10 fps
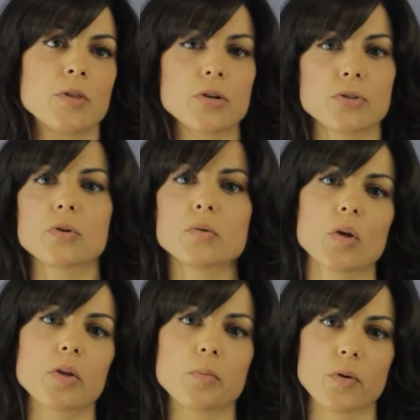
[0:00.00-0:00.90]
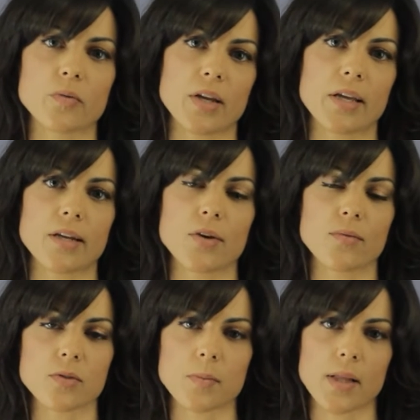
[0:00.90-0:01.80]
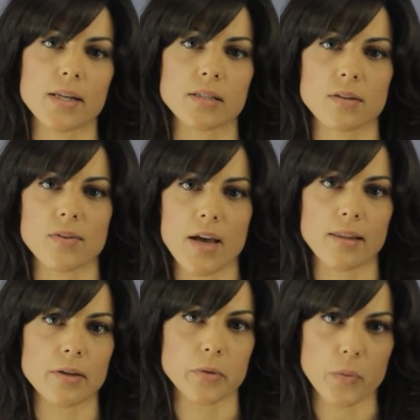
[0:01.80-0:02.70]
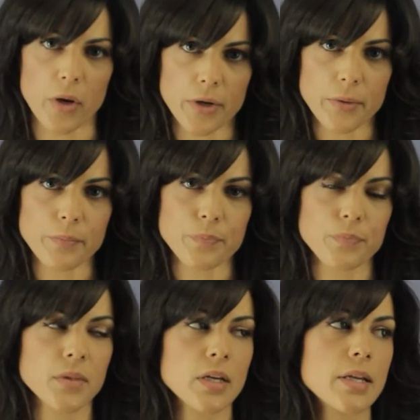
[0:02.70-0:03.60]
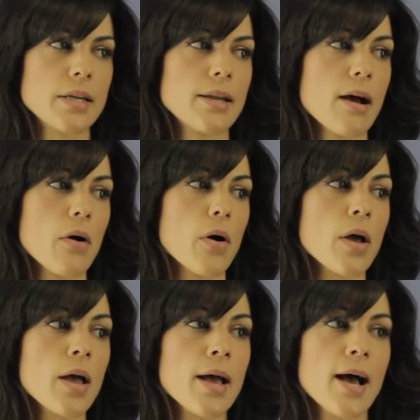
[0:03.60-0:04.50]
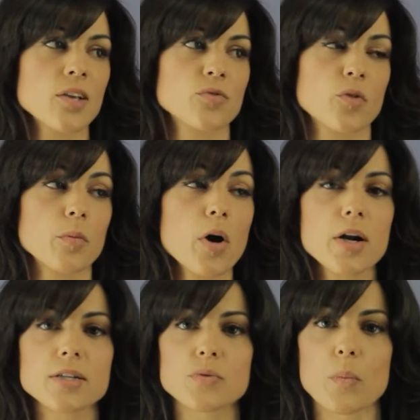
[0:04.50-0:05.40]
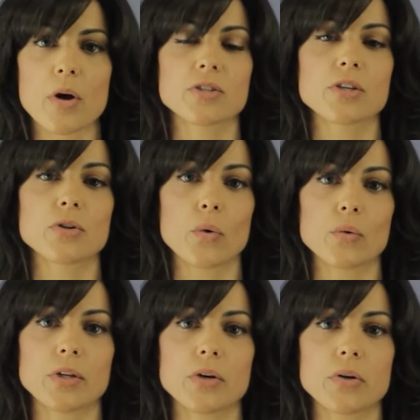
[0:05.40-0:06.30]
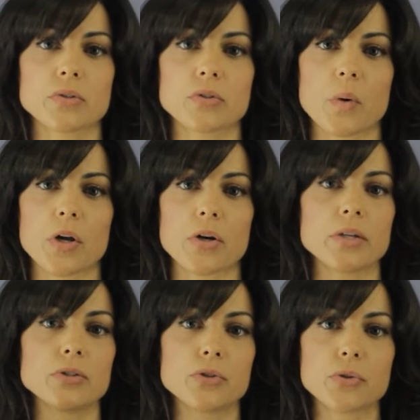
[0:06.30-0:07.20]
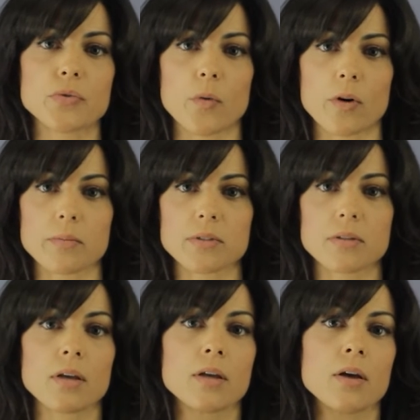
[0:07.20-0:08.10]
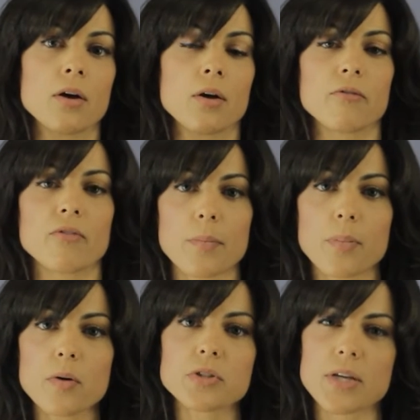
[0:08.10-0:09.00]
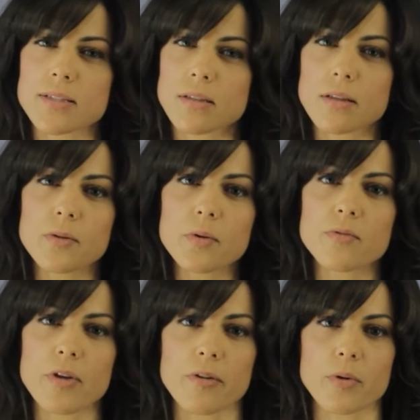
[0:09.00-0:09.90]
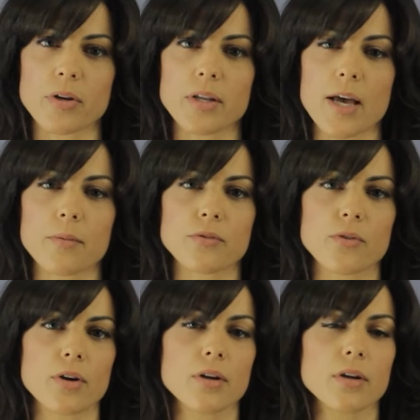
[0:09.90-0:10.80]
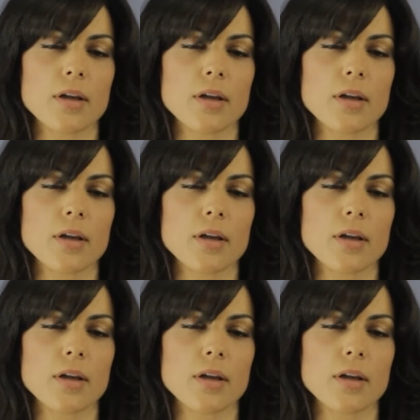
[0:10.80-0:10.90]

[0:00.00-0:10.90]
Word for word: is no solid proof that any of these planets have had liquid water. Now, as for Mars, Mars can only host water in two forms. Vapor, which has a little bit of vapor in the atmosphere,